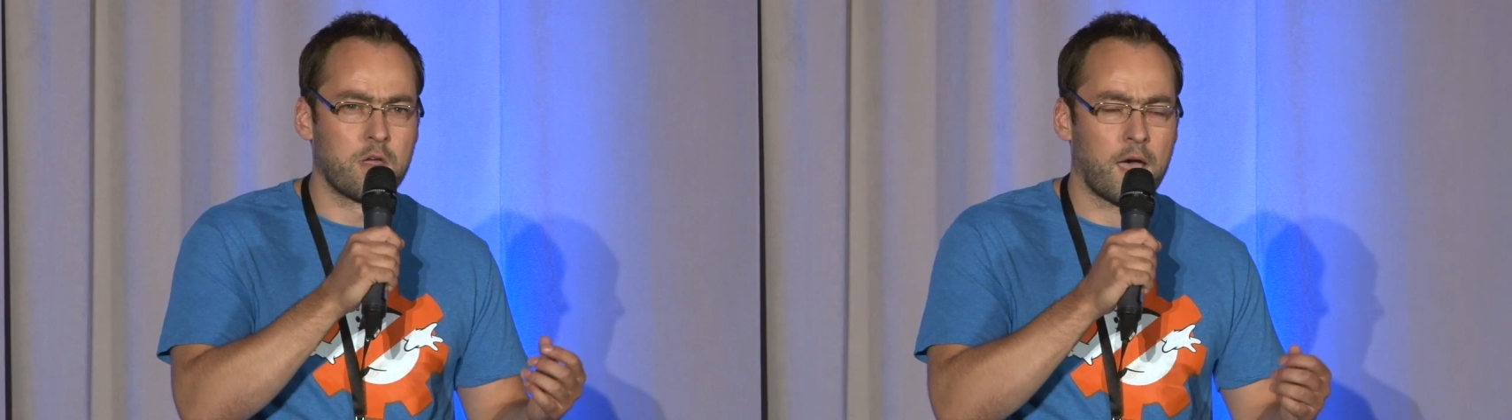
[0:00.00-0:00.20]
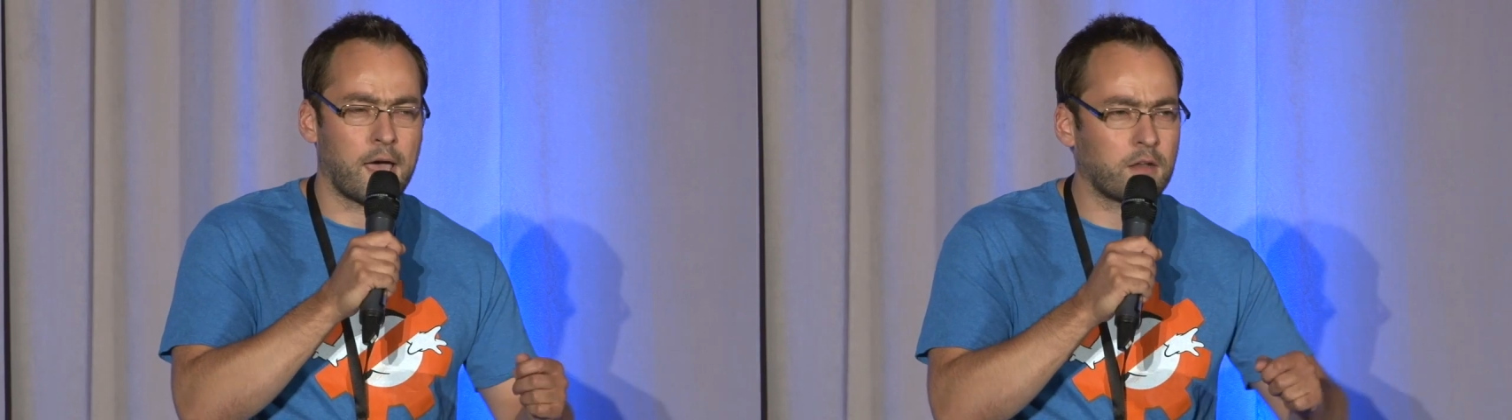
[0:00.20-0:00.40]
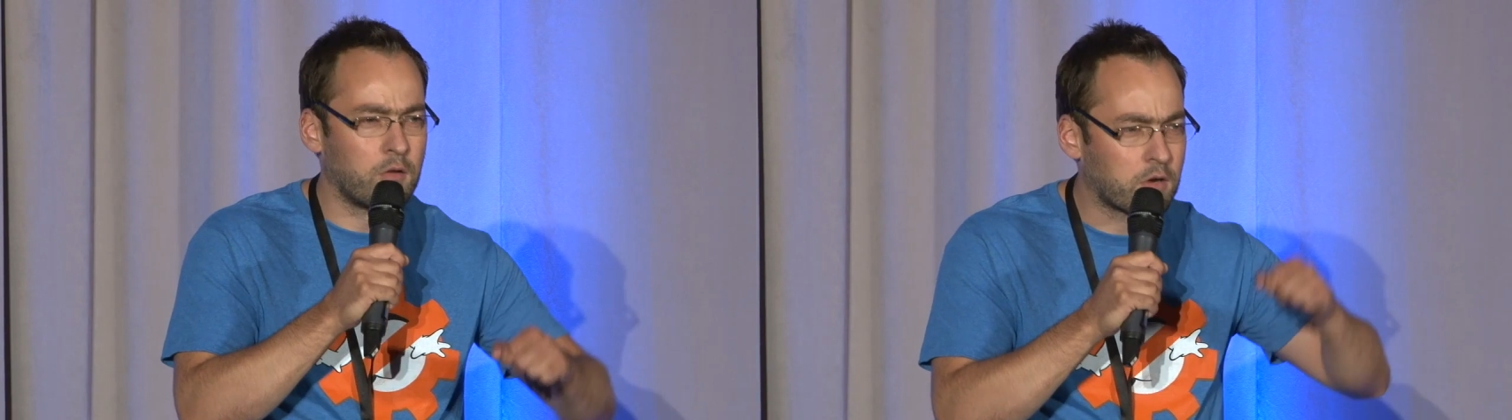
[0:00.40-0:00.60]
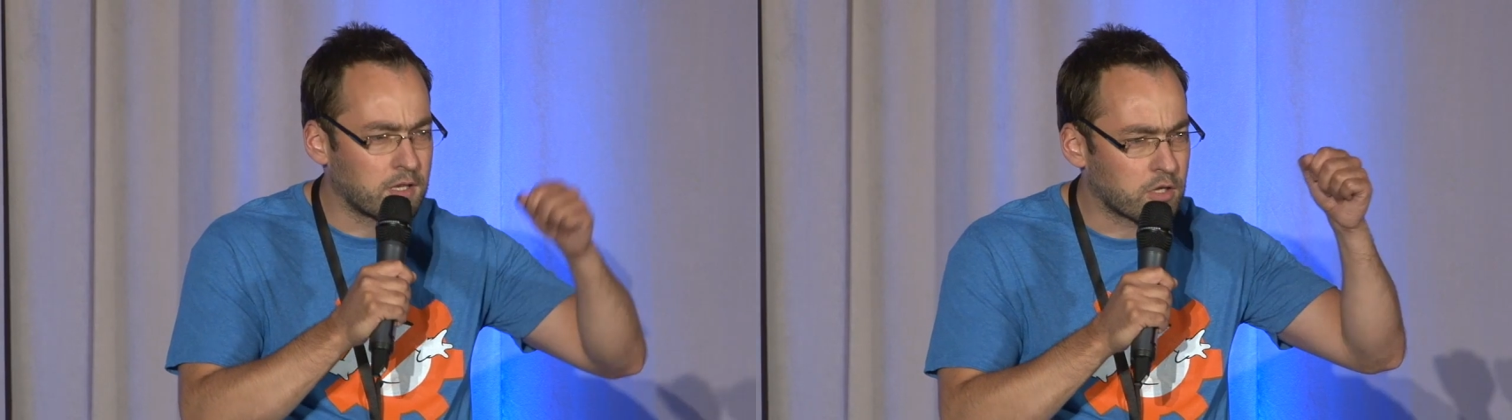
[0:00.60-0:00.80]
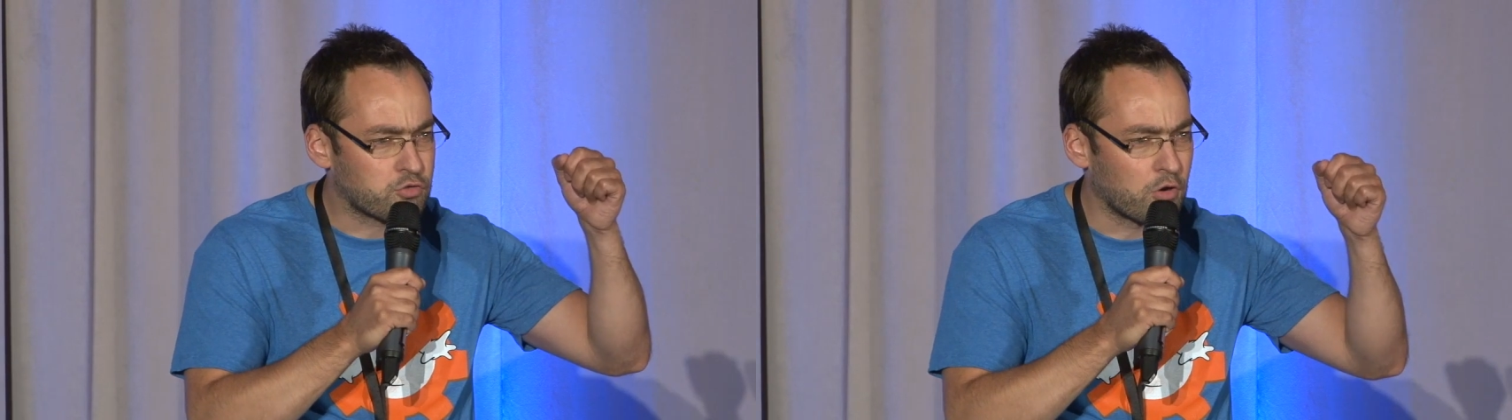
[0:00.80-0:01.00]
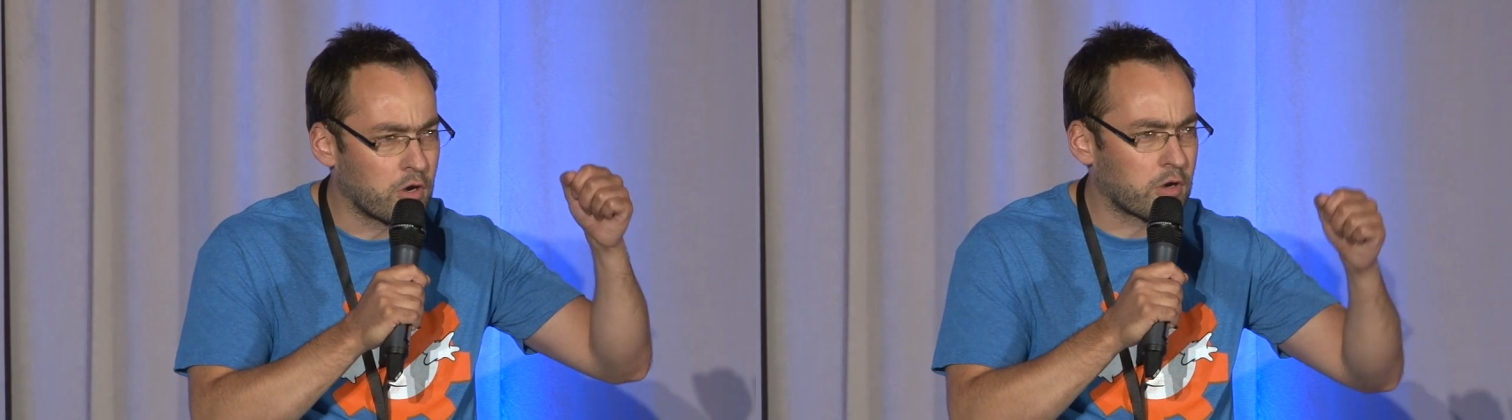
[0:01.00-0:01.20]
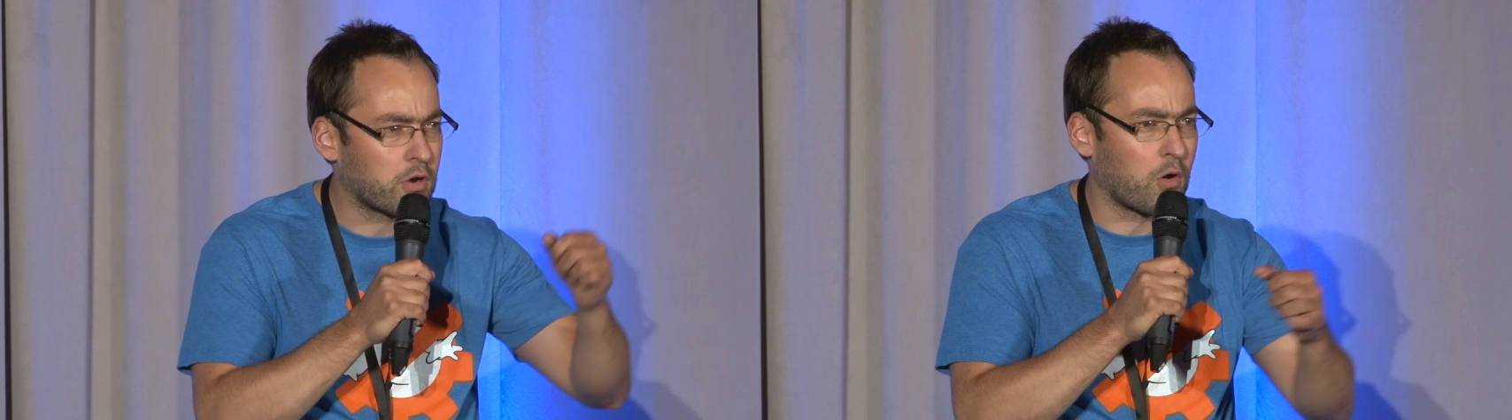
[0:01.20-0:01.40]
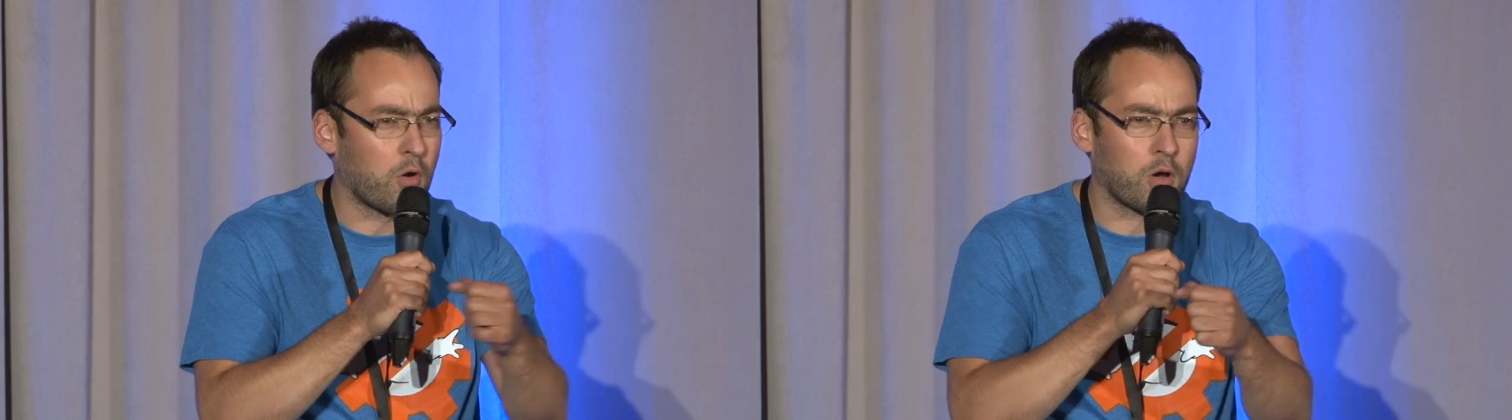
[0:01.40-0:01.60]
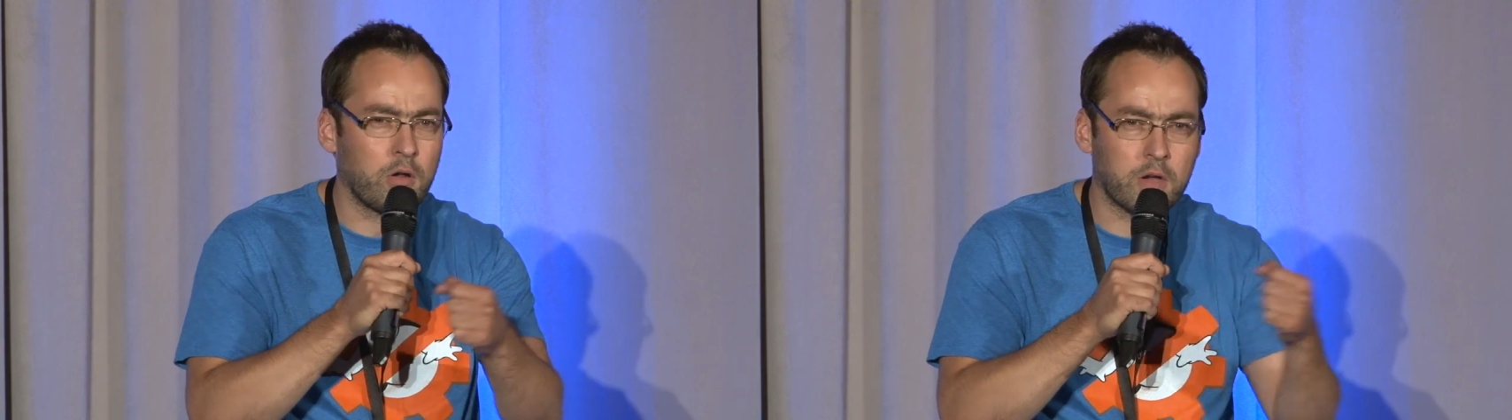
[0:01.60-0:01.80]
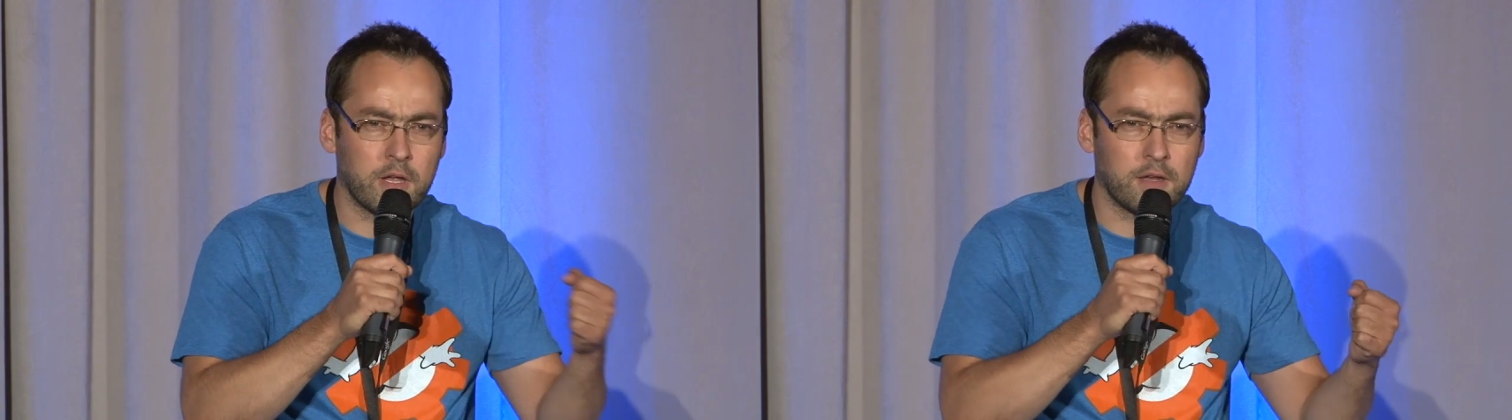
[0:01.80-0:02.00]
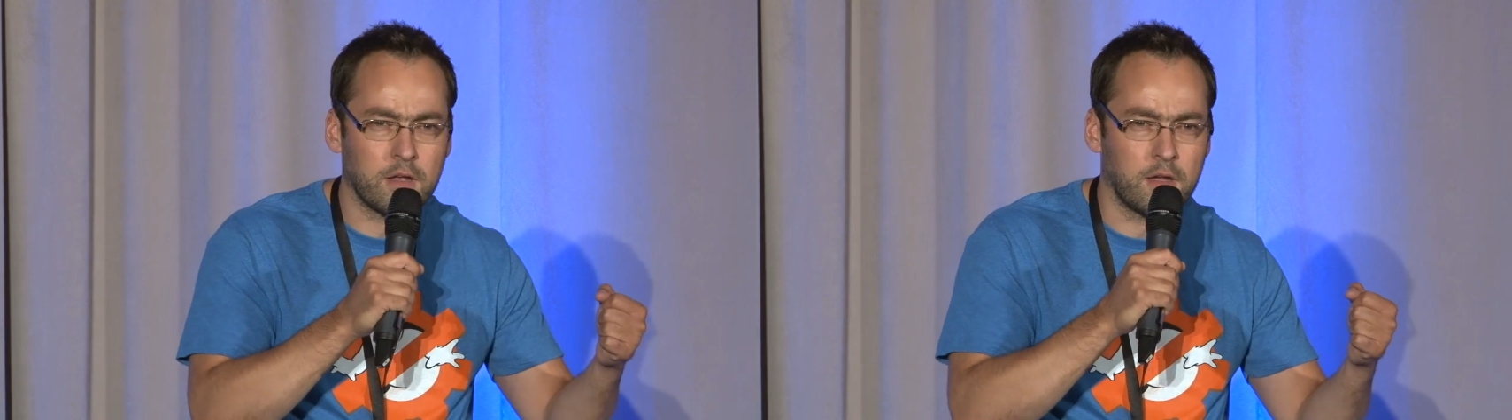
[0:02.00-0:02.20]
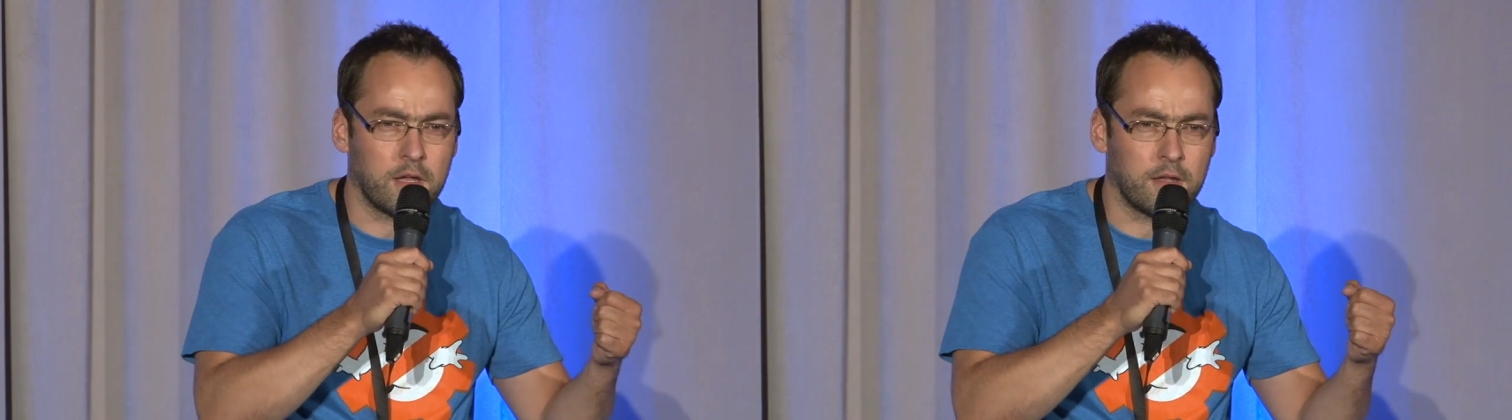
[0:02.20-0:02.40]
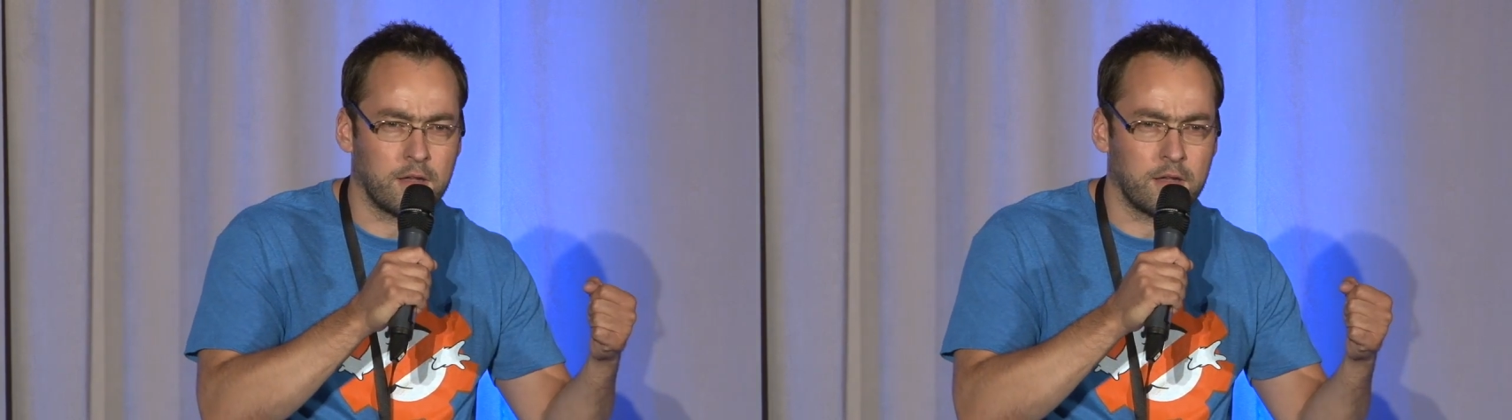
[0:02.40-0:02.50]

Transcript: and look in the trunk or look in, in,